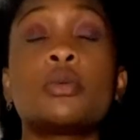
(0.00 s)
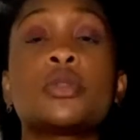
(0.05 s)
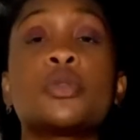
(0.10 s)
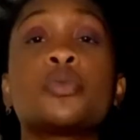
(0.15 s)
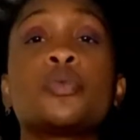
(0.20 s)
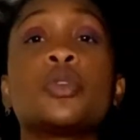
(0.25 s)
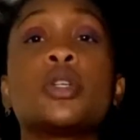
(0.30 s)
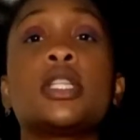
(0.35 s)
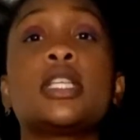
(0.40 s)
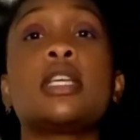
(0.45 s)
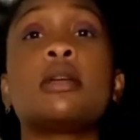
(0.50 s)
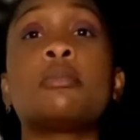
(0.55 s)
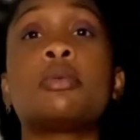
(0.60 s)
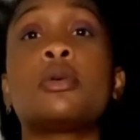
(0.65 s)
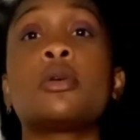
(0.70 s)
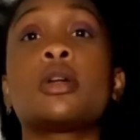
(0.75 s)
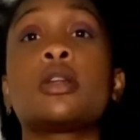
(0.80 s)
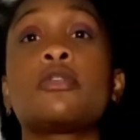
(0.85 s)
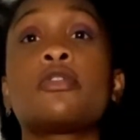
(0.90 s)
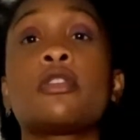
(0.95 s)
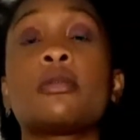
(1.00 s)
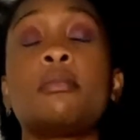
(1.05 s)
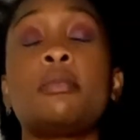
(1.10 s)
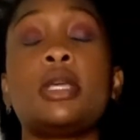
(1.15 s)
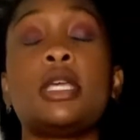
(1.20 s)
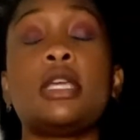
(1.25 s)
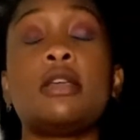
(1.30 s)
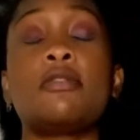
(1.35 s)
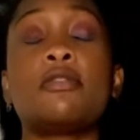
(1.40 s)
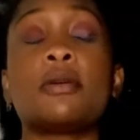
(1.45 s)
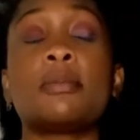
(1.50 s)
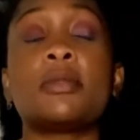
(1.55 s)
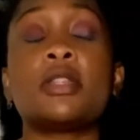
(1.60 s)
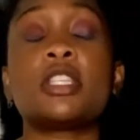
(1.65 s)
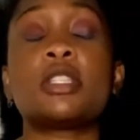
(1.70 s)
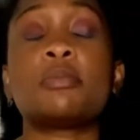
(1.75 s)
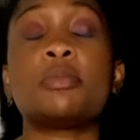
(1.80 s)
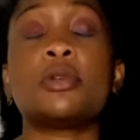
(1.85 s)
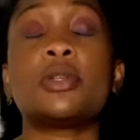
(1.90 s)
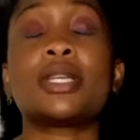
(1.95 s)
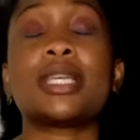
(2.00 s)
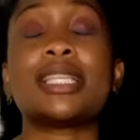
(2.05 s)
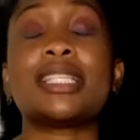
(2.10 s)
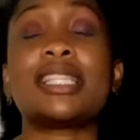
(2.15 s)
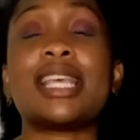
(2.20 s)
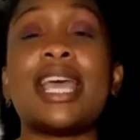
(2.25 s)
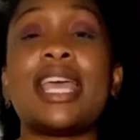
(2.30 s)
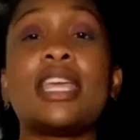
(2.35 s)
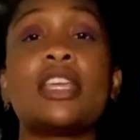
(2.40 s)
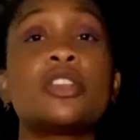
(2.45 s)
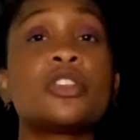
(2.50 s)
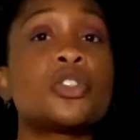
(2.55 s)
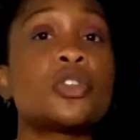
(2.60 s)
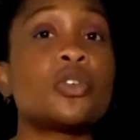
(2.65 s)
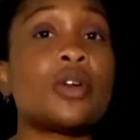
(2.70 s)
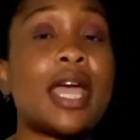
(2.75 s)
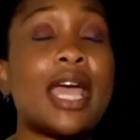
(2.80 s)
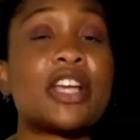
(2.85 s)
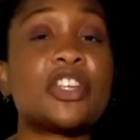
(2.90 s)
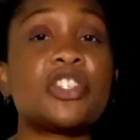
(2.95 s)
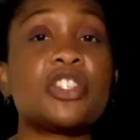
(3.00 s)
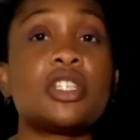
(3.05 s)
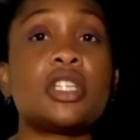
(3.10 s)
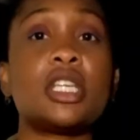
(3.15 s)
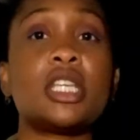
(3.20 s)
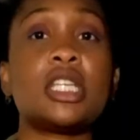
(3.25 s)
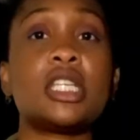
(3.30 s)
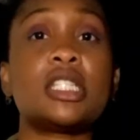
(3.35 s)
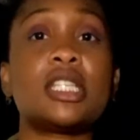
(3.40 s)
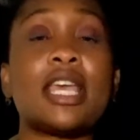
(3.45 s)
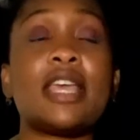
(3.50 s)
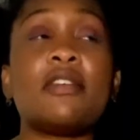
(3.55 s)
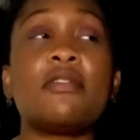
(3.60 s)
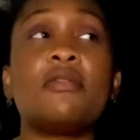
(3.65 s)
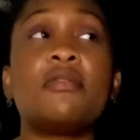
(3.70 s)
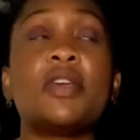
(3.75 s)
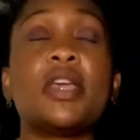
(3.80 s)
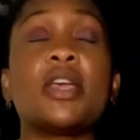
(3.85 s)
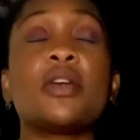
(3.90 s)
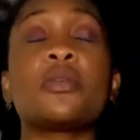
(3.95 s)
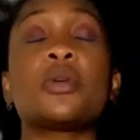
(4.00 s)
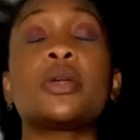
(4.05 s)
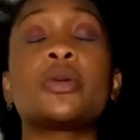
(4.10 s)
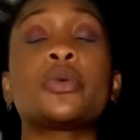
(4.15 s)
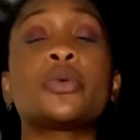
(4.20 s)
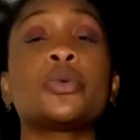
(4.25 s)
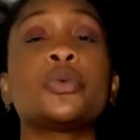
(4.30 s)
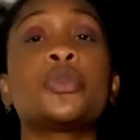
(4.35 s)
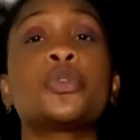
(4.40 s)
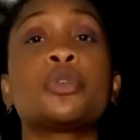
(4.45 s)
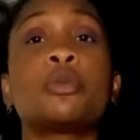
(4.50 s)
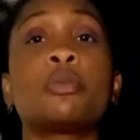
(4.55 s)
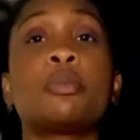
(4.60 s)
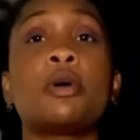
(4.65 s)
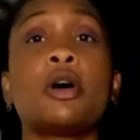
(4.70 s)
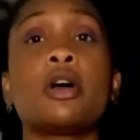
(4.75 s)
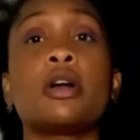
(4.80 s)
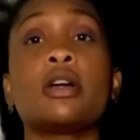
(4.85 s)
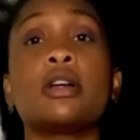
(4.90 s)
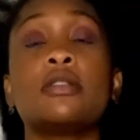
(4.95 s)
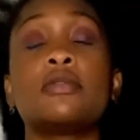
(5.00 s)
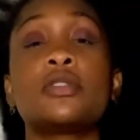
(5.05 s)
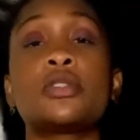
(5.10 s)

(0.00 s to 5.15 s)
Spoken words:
was really important for me from this book is that interaction is a very crucial part of